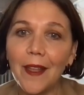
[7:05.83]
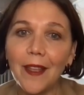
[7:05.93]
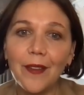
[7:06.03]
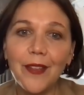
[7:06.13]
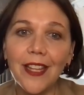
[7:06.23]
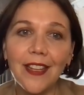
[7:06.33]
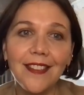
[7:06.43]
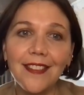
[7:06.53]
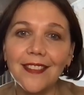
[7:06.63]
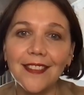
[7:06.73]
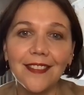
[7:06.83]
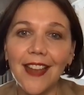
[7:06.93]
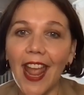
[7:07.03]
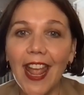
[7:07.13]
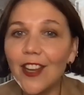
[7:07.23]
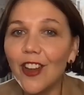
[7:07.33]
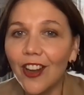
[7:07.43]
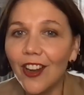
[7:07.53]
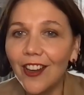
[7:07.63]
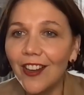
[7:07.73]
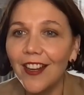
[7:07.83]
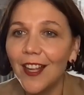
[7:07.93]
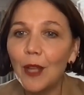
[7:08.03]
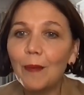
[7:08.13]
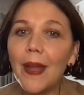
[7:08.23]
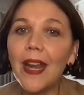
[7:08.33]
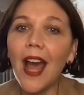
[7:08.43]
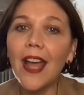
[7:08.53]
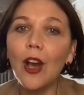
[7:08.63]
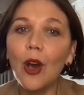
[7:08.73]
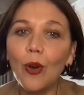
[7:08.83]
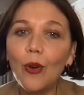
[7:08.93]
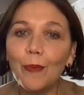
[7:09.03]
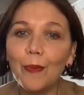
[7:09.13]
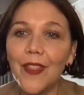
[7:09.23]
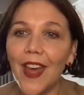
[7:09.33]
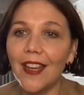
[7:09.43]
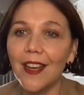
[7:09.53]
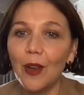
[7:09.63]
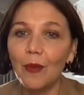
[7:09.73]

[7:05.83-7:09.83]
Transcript: You can hate her, but I hope that